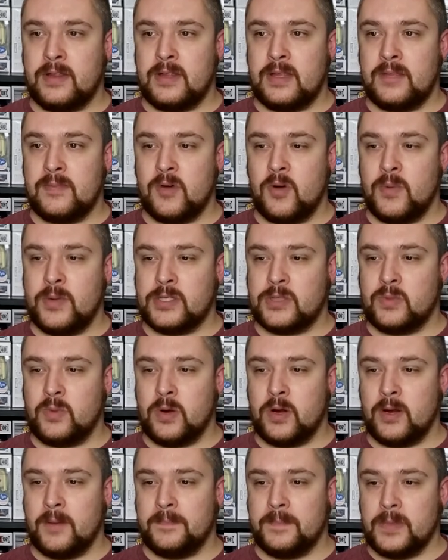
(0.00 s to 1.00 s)
the moments
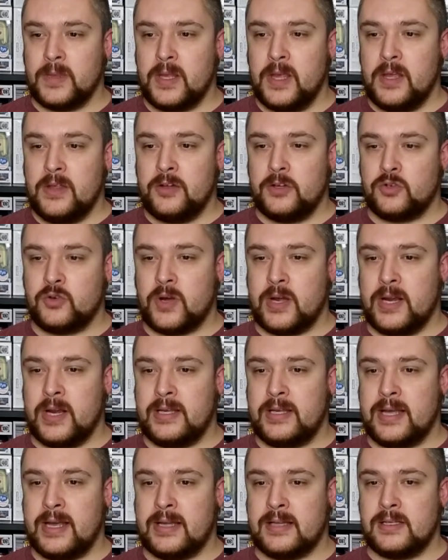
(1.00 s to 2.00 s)
where they're trying to
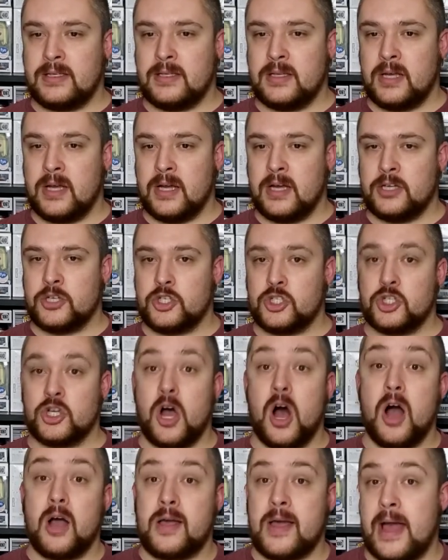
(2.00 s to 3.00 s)
get a
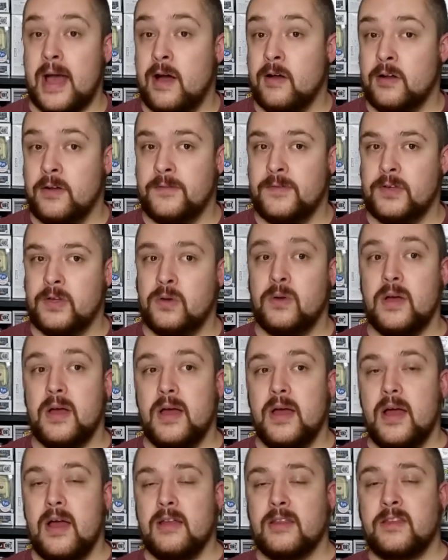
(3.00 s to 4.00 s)
shock out of you,
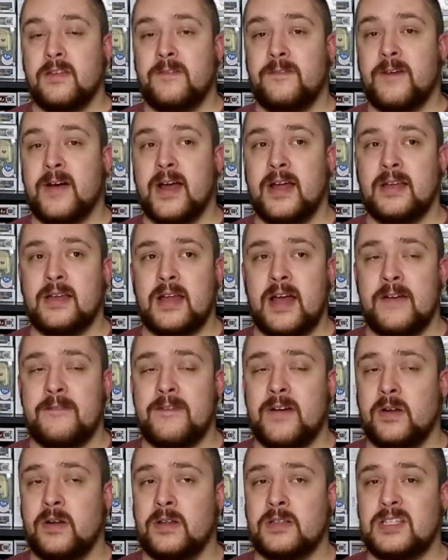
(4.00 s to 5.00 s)
I
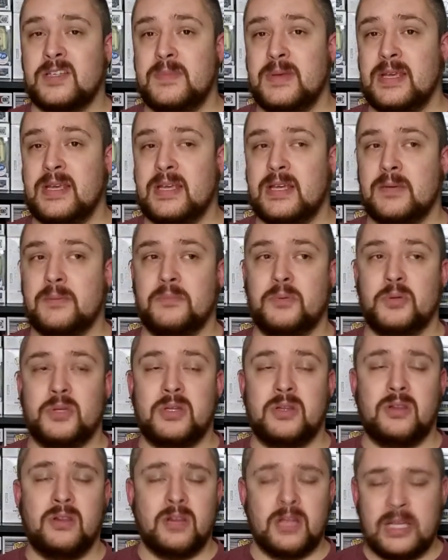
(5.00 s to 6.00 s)
found it to be
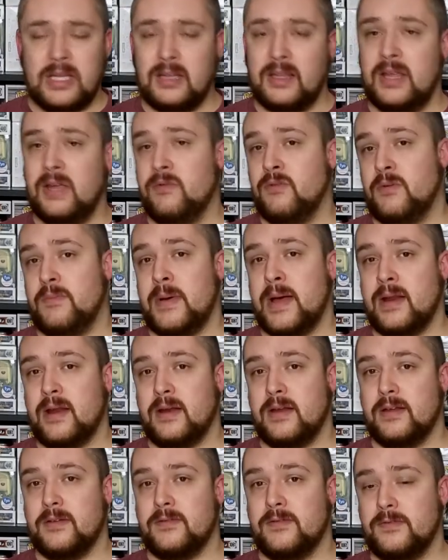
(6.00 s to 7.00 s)
completely
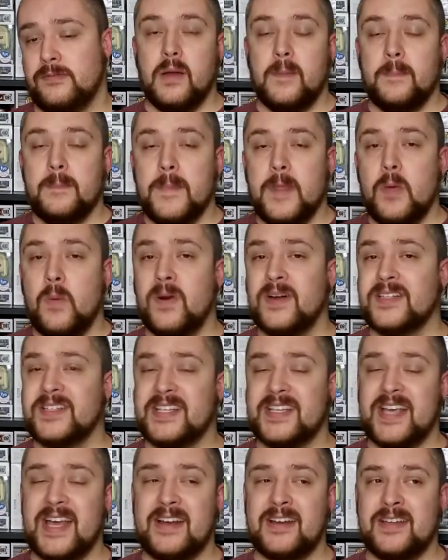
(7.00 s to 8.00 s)
repetitive. It once
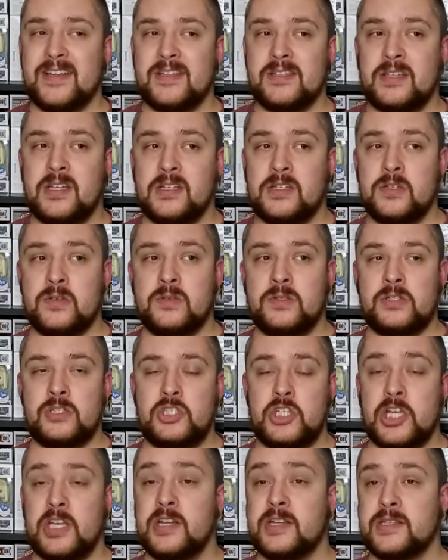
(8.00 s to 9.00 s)
again continues
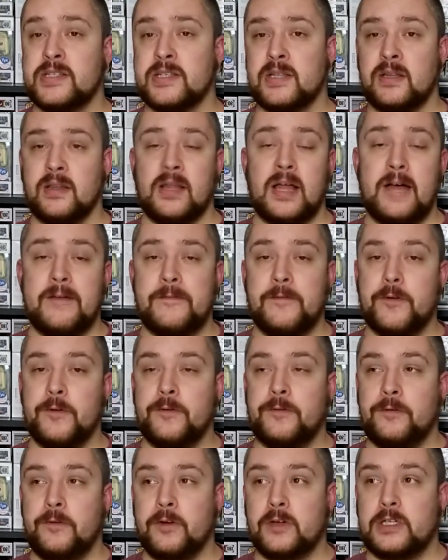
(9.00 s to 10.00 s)
Gina's
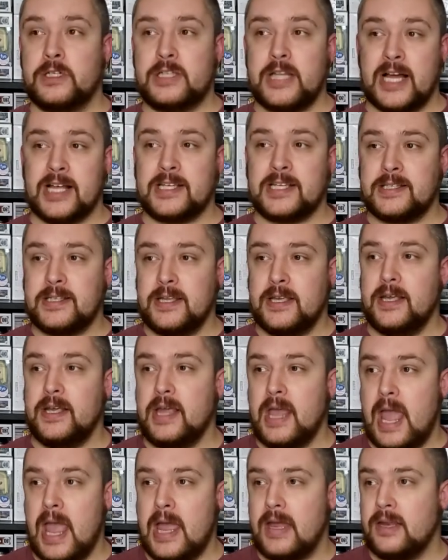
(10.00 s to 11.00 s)
love for
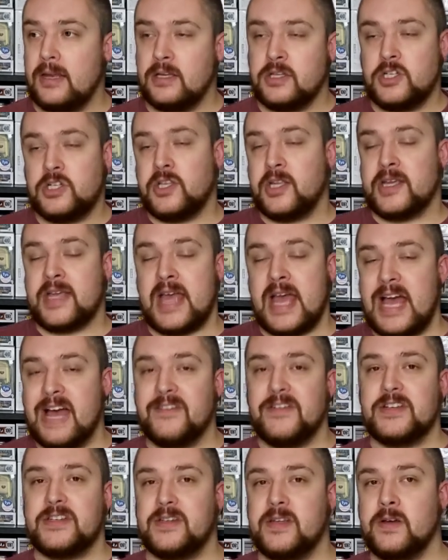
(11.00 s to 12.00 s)
Dusty, and it's just like
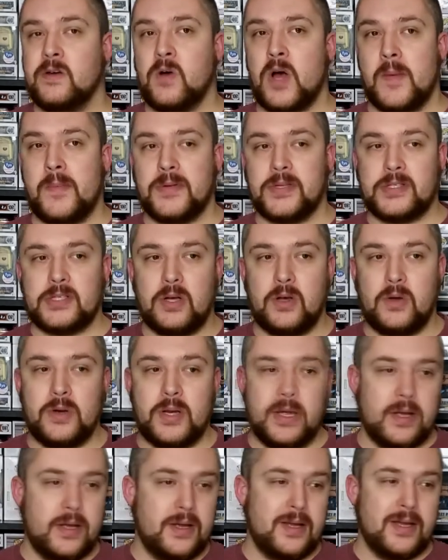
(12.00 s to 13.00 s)
every single
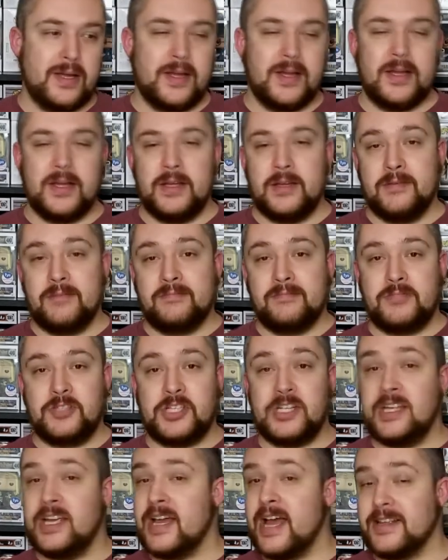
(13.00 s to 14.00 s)
episode,
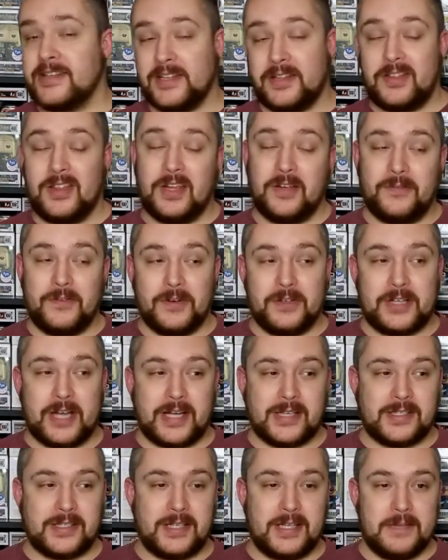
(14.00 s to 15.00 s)
she has a thing for
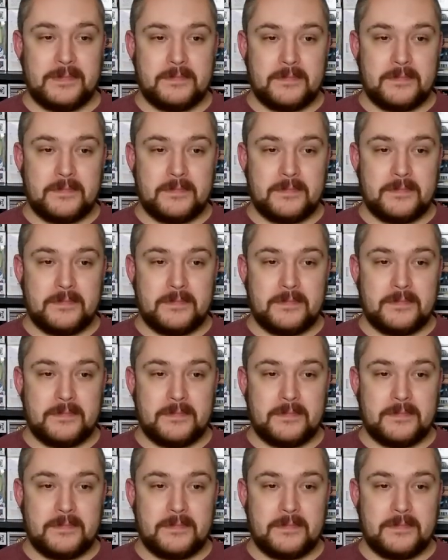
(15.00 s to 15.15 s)
Dusty.